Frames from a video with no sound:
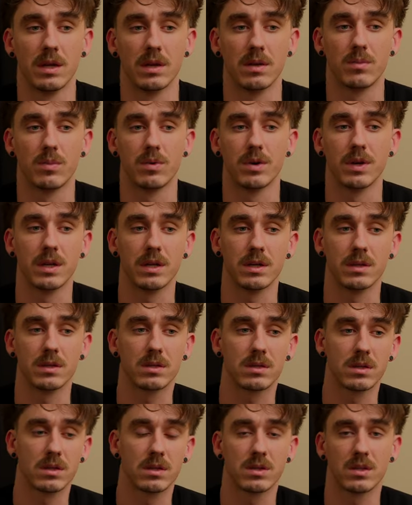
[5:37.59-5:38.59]
It
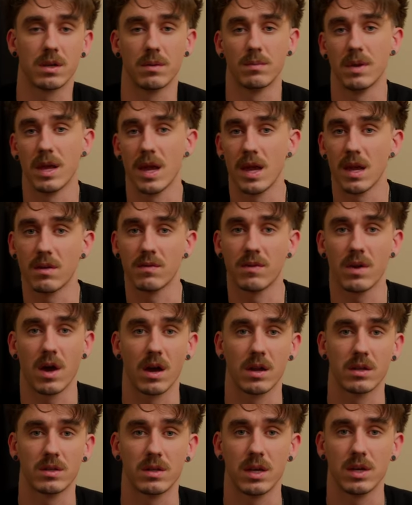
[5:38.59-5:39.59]
brings some negative
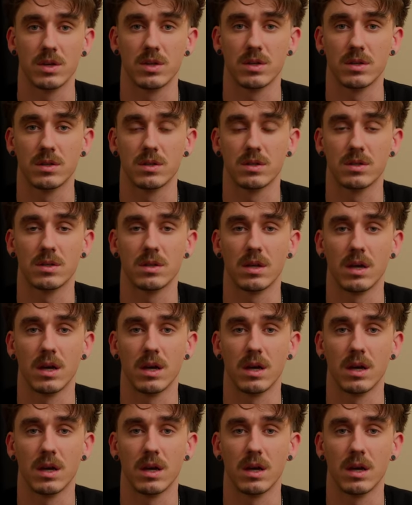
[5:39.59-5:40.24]
connotations.